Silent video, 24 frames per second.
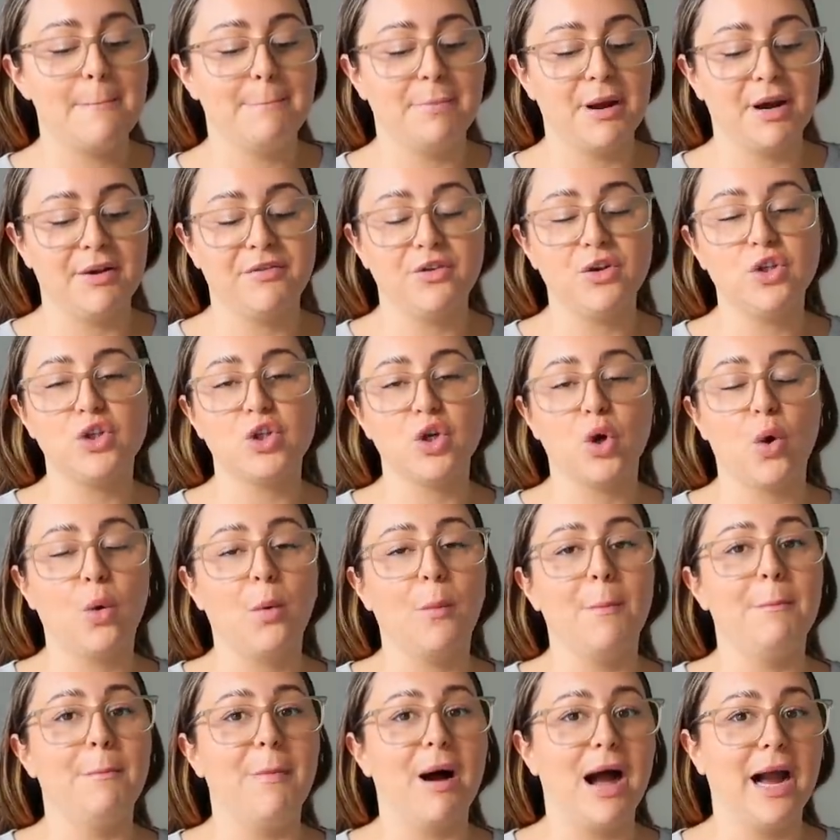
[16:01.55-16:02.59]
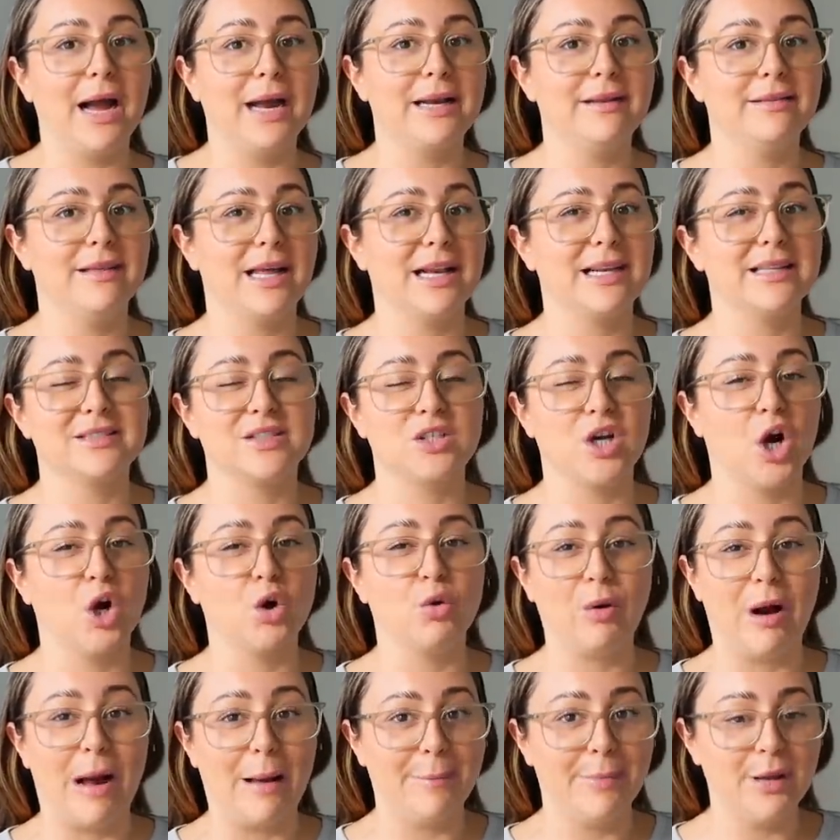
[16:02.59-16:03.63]
But if you don't mind that it's
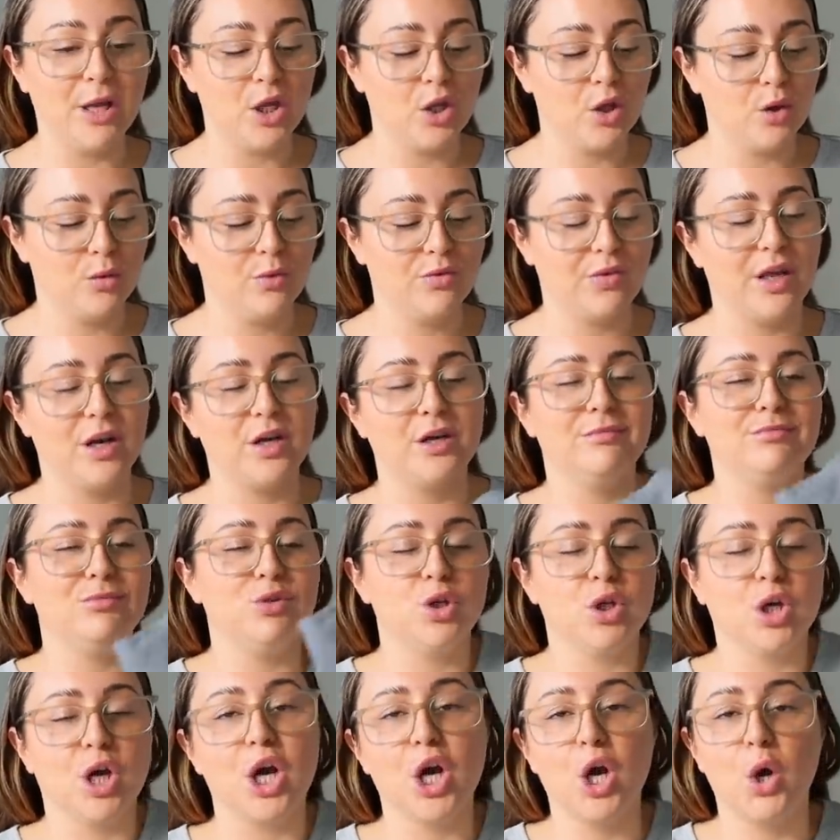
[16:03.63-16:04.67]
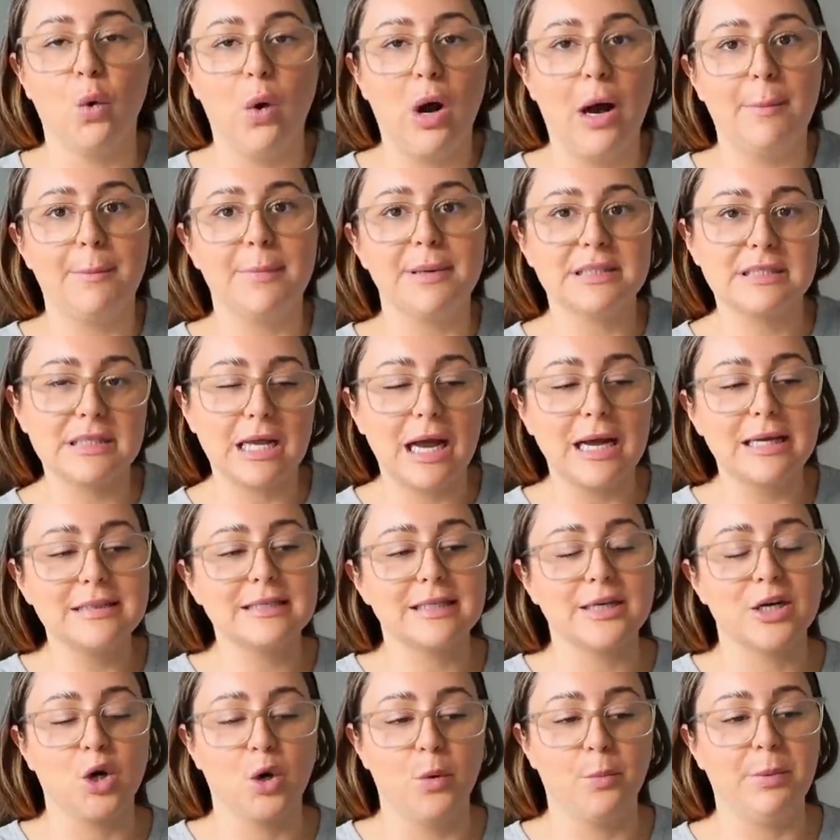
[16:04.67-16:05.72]
not grabbing you, then you can go up a
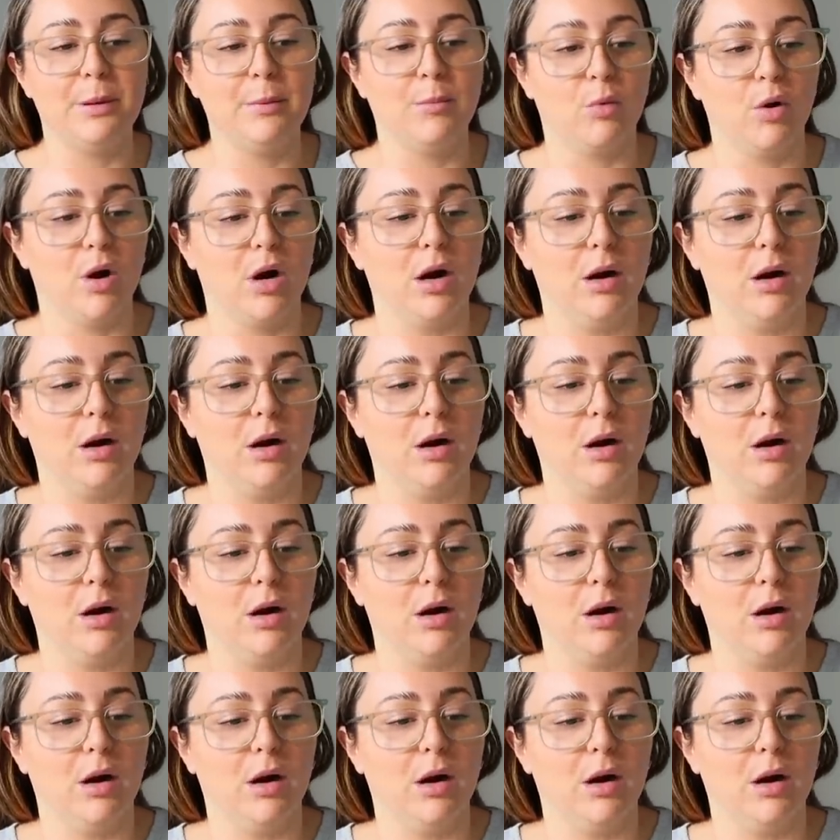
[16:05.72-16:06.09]
size and it'll be more